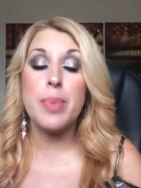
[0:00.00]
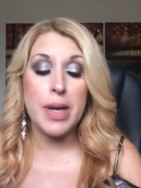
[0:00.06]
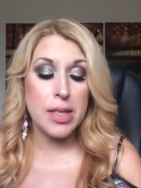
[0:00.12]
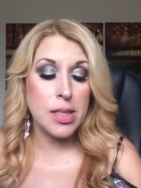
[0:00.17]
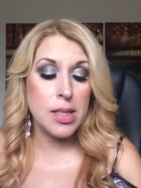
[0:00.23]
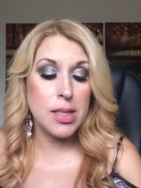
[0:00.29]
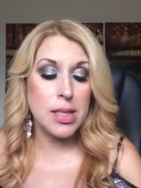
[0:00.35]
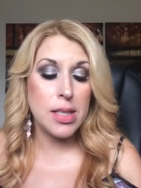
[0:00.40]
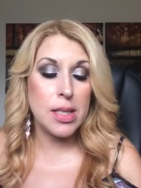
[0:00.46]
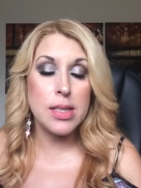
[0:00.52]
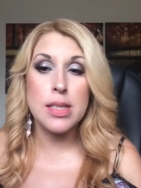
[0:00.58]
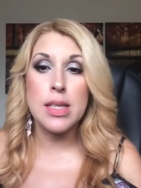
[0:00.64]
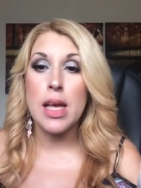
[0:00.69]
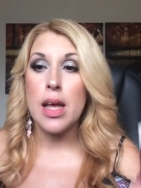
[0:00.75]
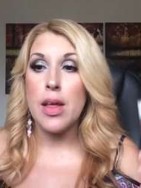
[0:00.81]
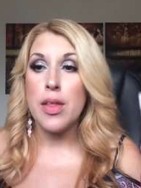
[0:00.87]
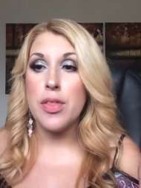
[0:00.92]

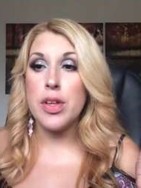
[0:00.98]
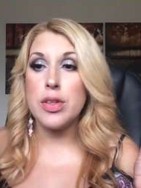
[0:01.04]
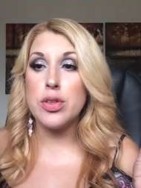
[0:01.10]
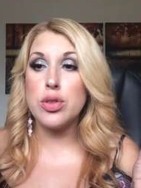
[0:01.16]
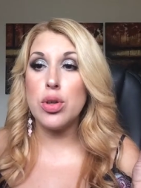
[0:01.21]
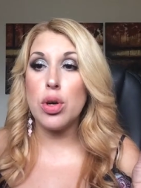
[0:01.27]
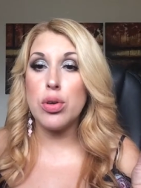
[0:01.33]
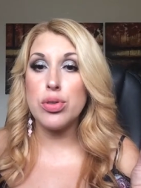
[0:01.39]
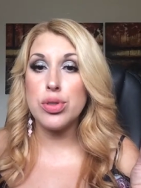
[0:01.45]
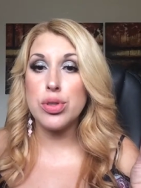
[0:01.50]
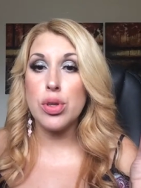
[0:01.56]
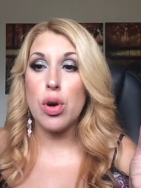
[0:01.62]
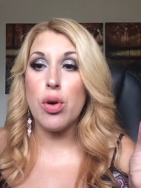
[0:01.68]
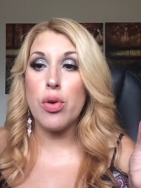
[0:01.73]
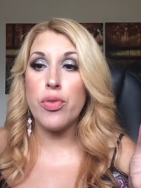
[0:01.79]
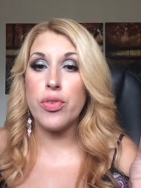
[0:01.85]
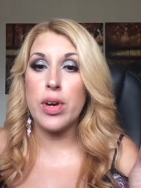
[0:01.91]
purchases, the Dose
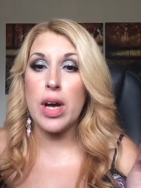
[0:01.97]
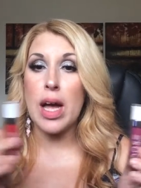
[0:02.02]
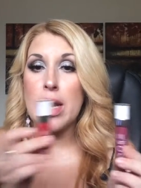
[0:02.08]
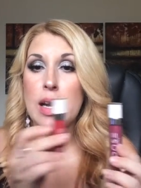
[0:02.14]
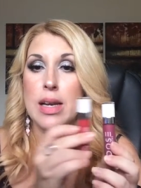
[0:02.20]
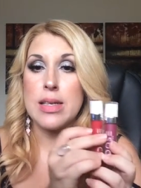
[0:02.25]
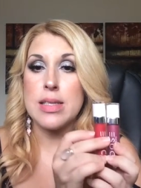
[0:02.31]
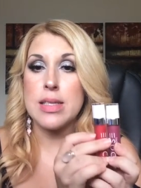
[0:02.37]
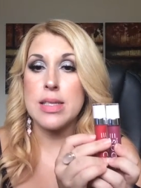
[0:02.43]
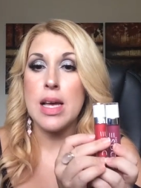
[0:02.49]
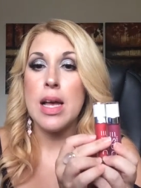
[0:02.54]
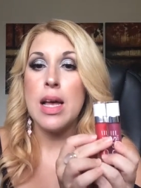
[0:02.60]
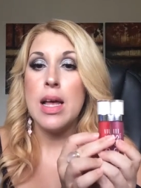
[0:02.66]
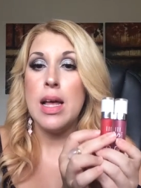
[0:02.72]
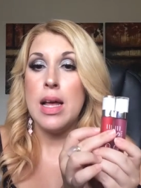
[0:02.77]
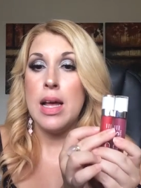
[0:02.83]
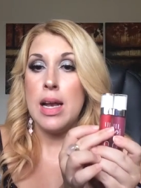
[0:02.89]
of Colors
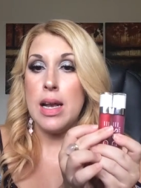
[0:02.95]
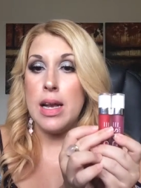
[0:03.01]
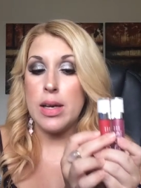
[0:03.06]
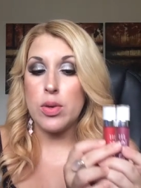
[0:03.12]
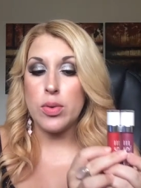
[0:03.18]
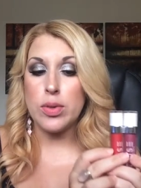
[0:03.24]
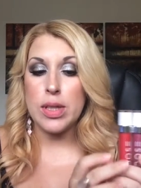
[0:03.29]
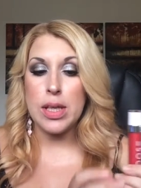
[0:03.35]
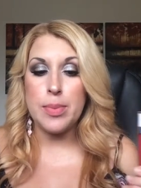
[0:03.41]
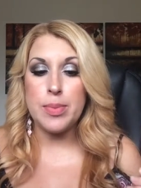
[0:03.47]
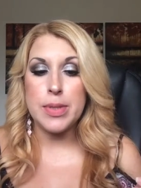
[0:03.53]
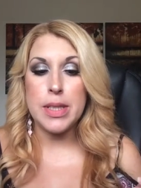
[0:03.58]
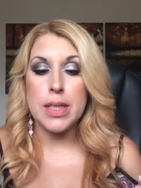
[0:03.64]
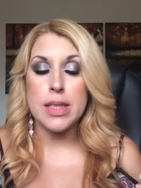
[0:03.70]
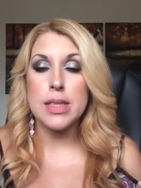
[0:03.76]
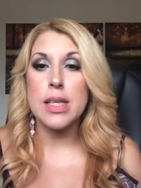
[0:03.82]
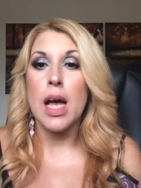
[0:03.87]
liquid
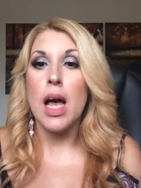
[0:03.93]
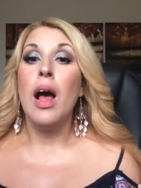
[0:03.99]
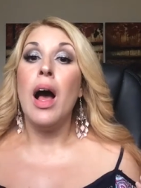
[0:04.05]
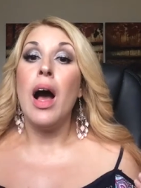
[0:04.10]
lipsticks.